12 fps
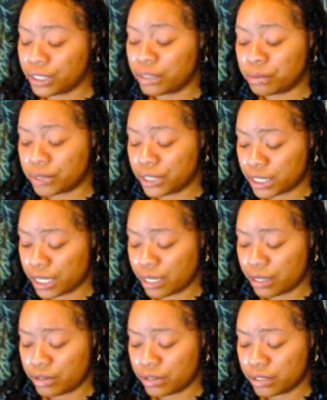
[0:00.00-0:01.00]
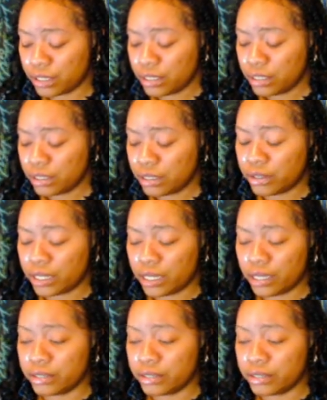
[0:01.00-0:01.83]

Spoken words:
Libra scales, okay?